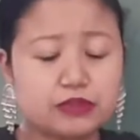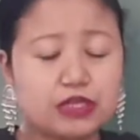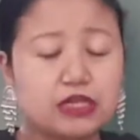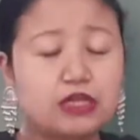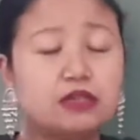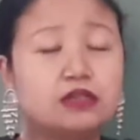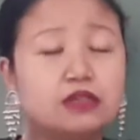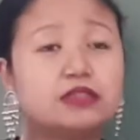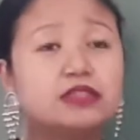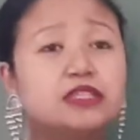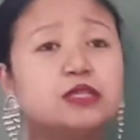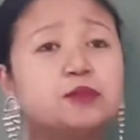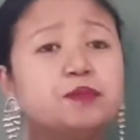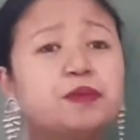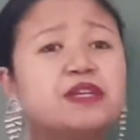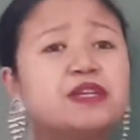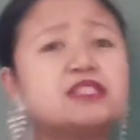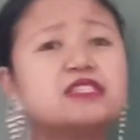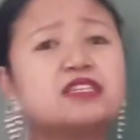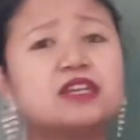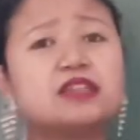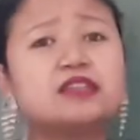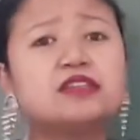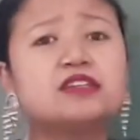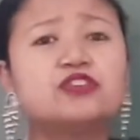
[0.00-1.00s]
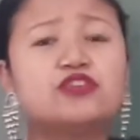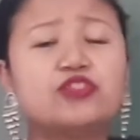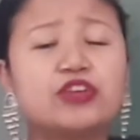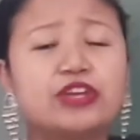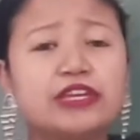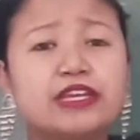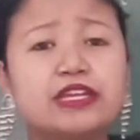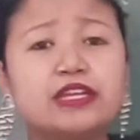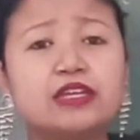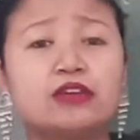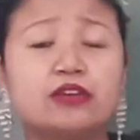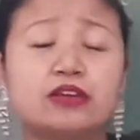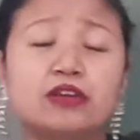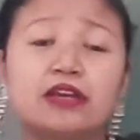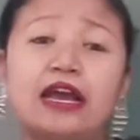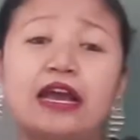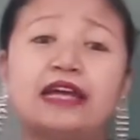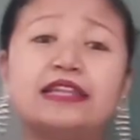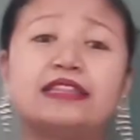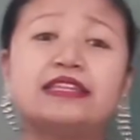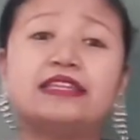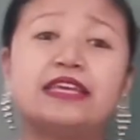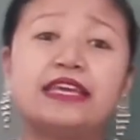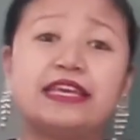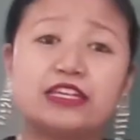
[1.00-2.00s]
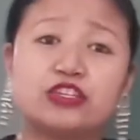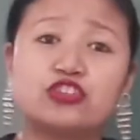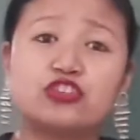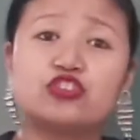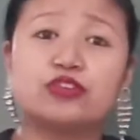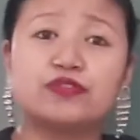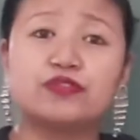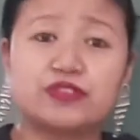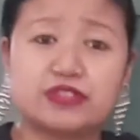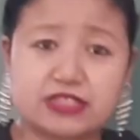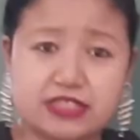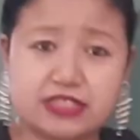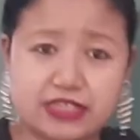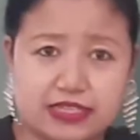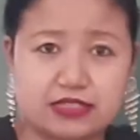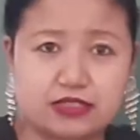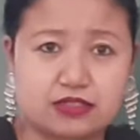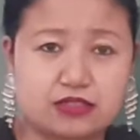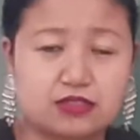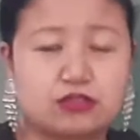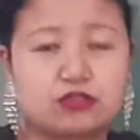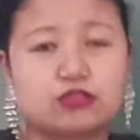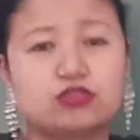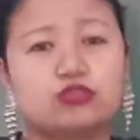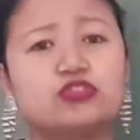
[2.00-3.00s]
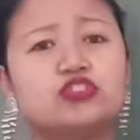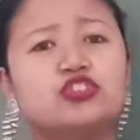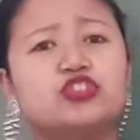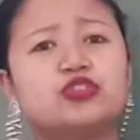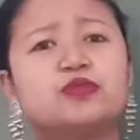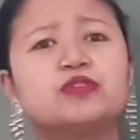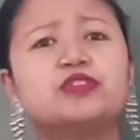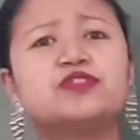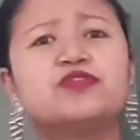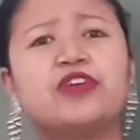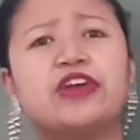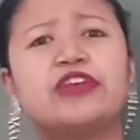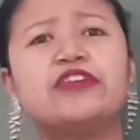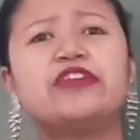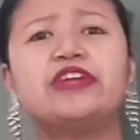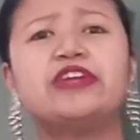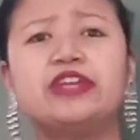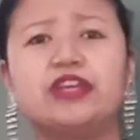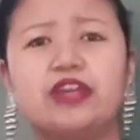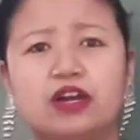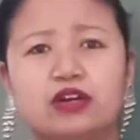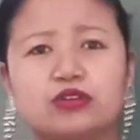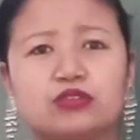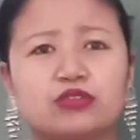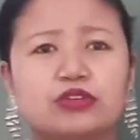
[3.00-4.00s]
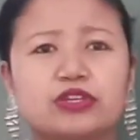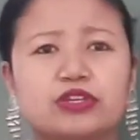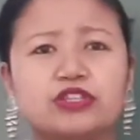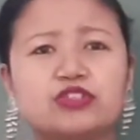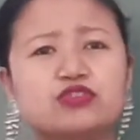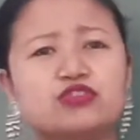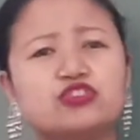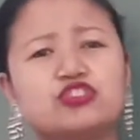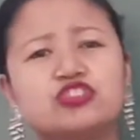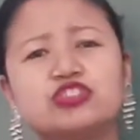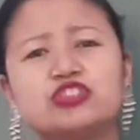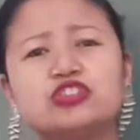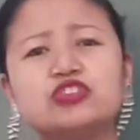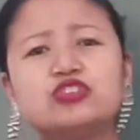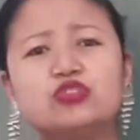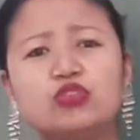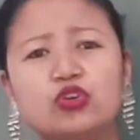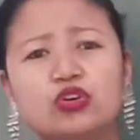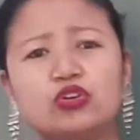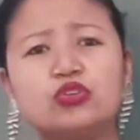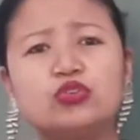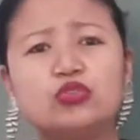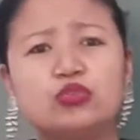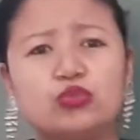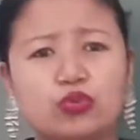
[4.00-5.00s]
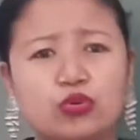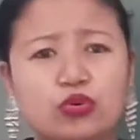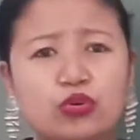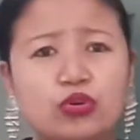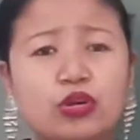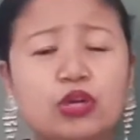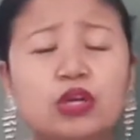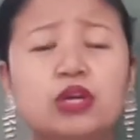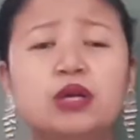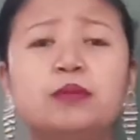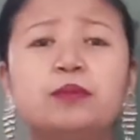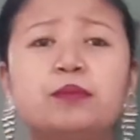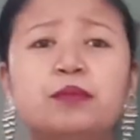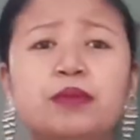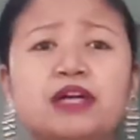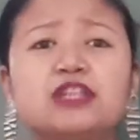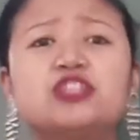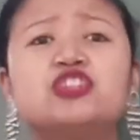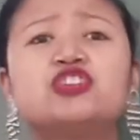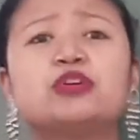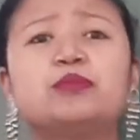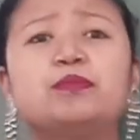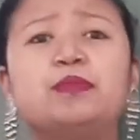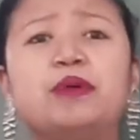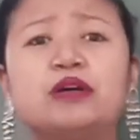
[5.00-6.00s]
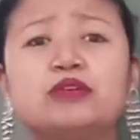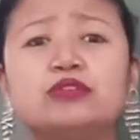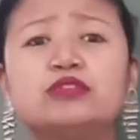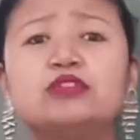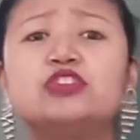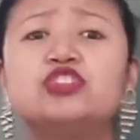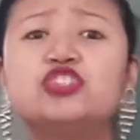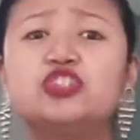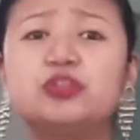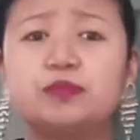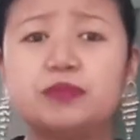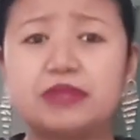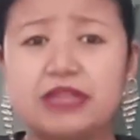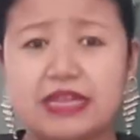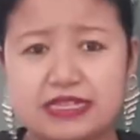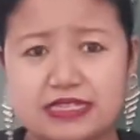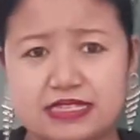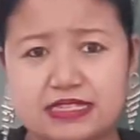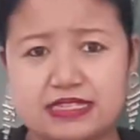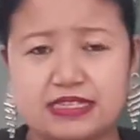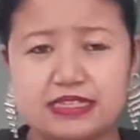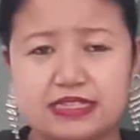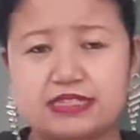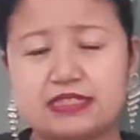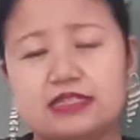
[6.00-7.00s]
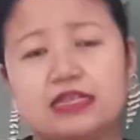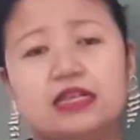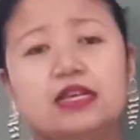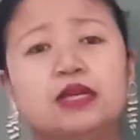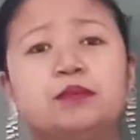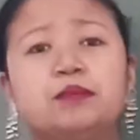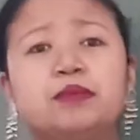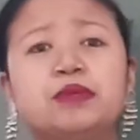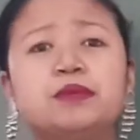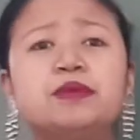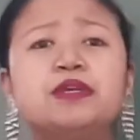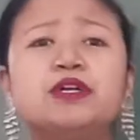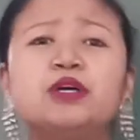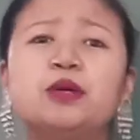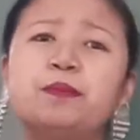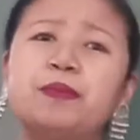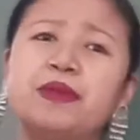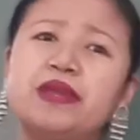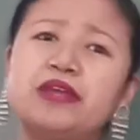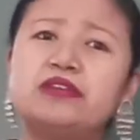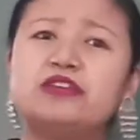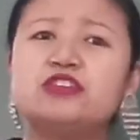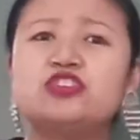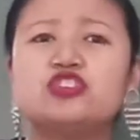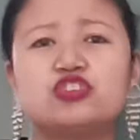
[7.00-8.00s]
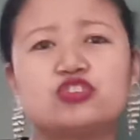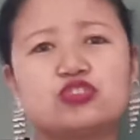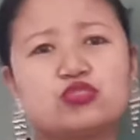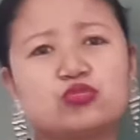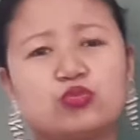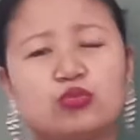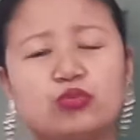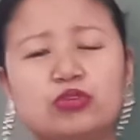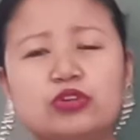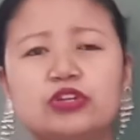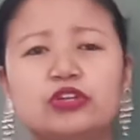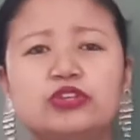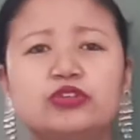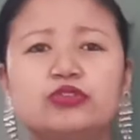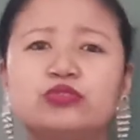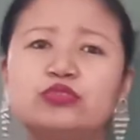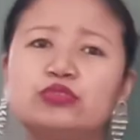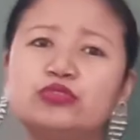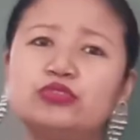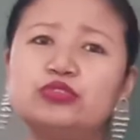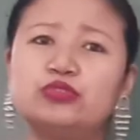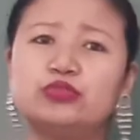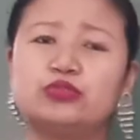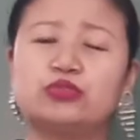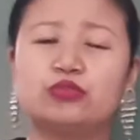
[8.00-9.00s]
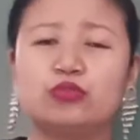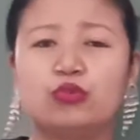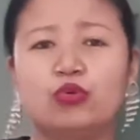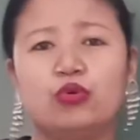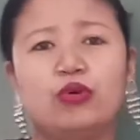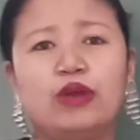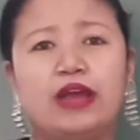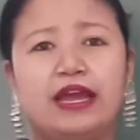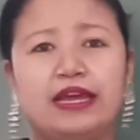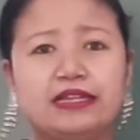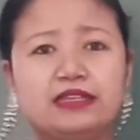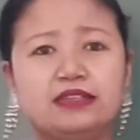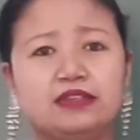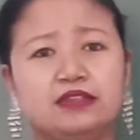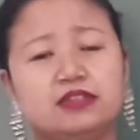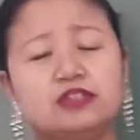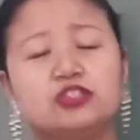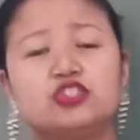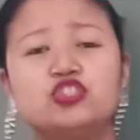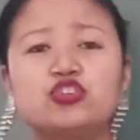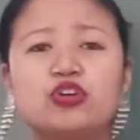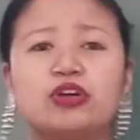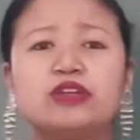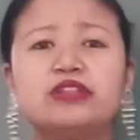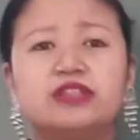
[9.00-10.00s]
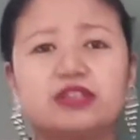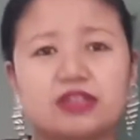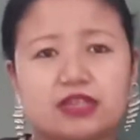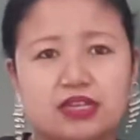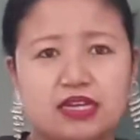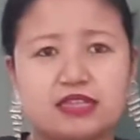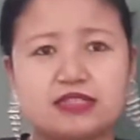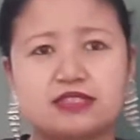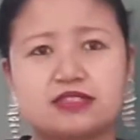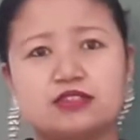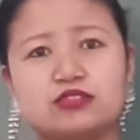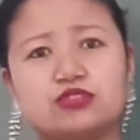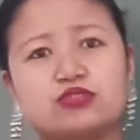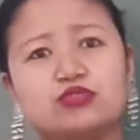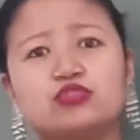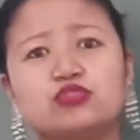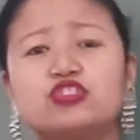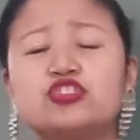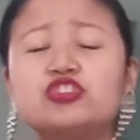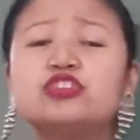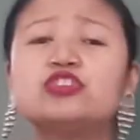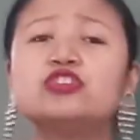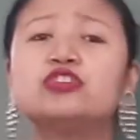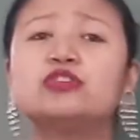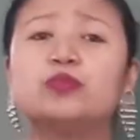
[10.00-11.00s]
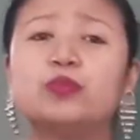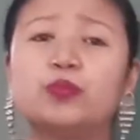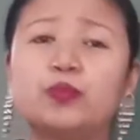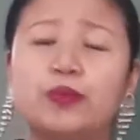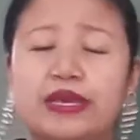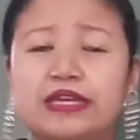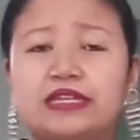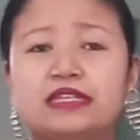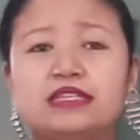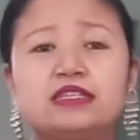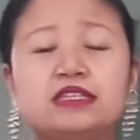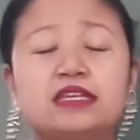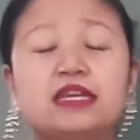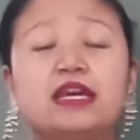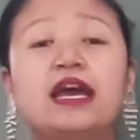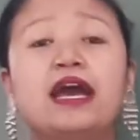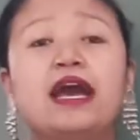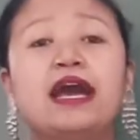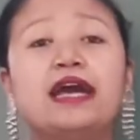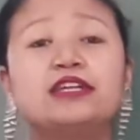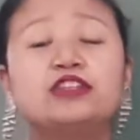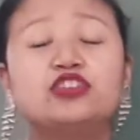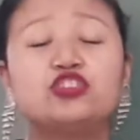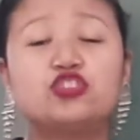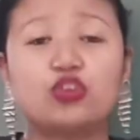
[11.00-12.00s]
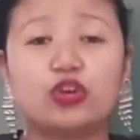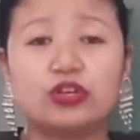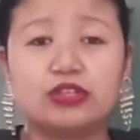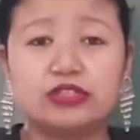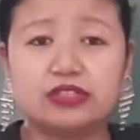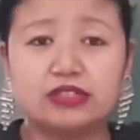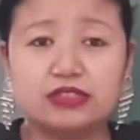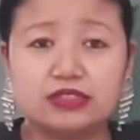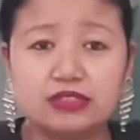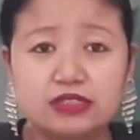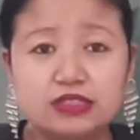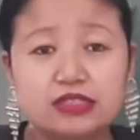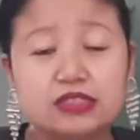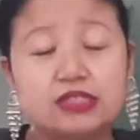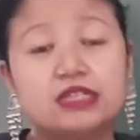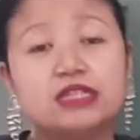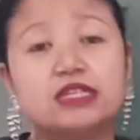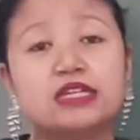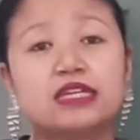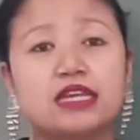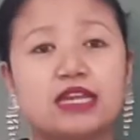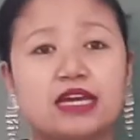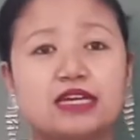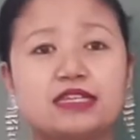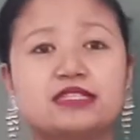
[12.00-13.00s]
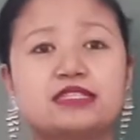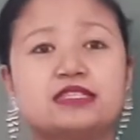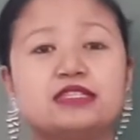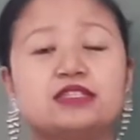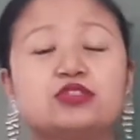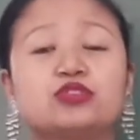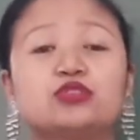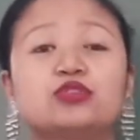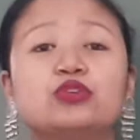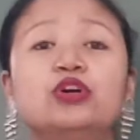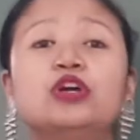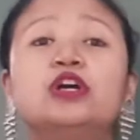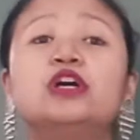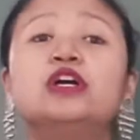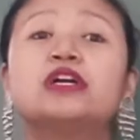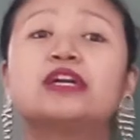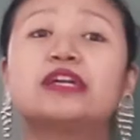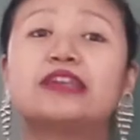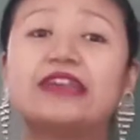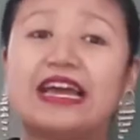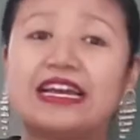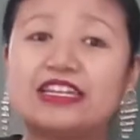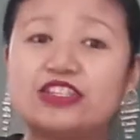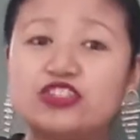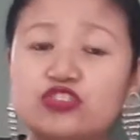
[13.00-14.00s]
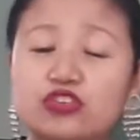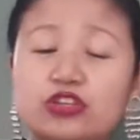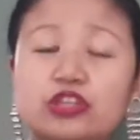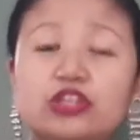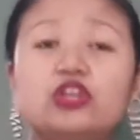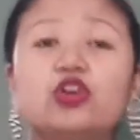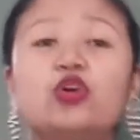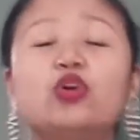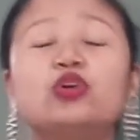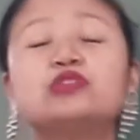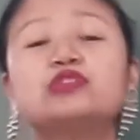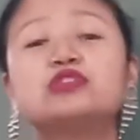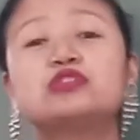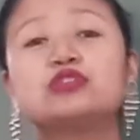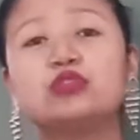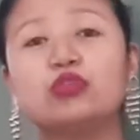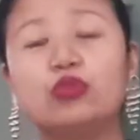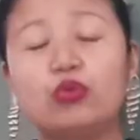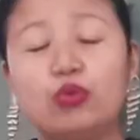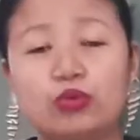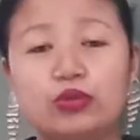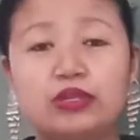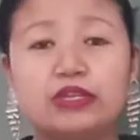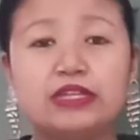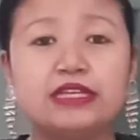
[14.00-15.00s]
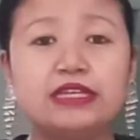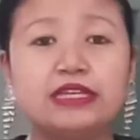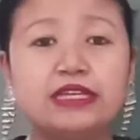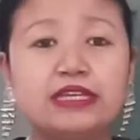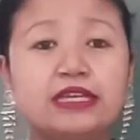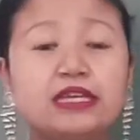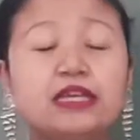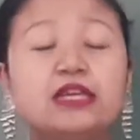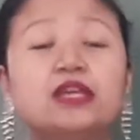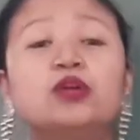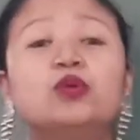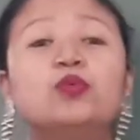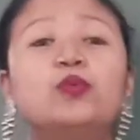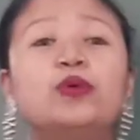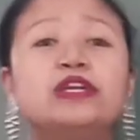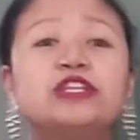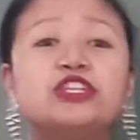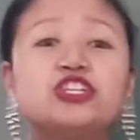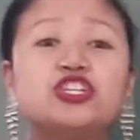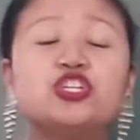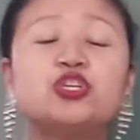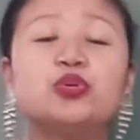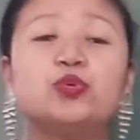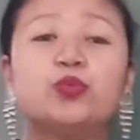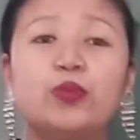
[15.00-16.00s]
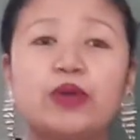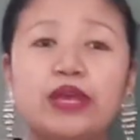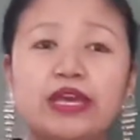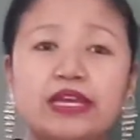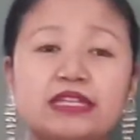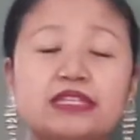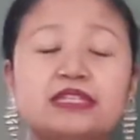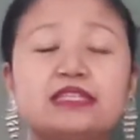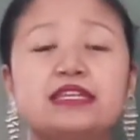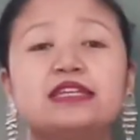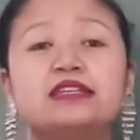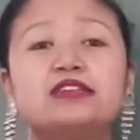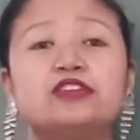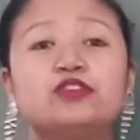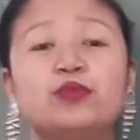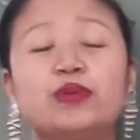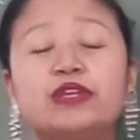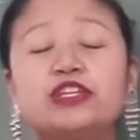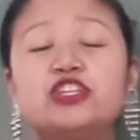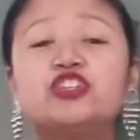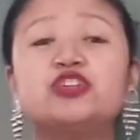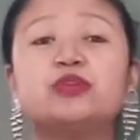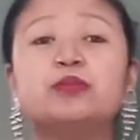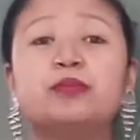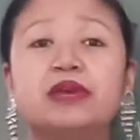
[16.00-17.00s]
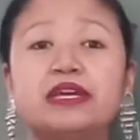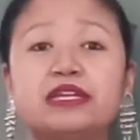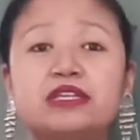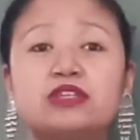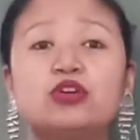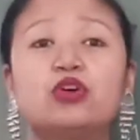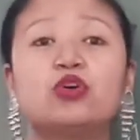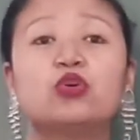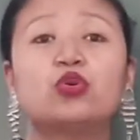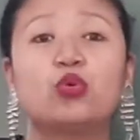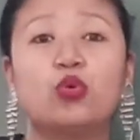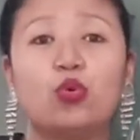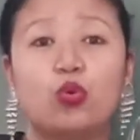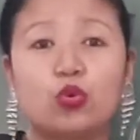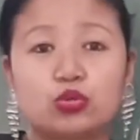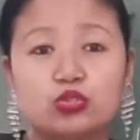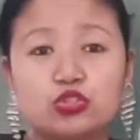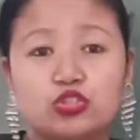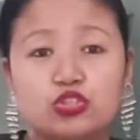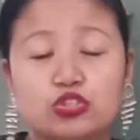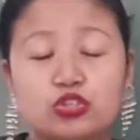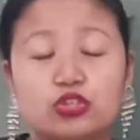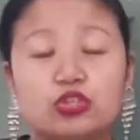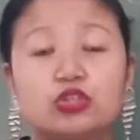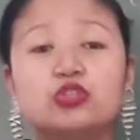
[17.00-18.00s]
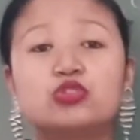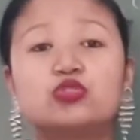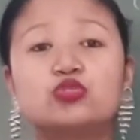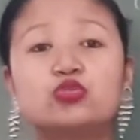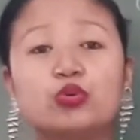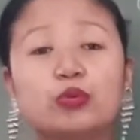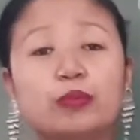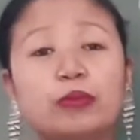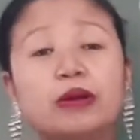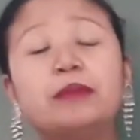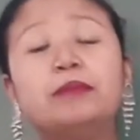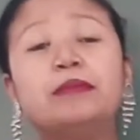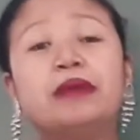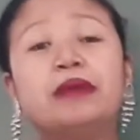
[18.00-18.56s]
Deepa started training at the age of 6. So she was very young. Okay, so she did not know much about gymnastics. Maybe her parents just told her, you know, you go and join the classes. So she went and joined the classes. So gradually or slowly, when she went and when she met her coach Soma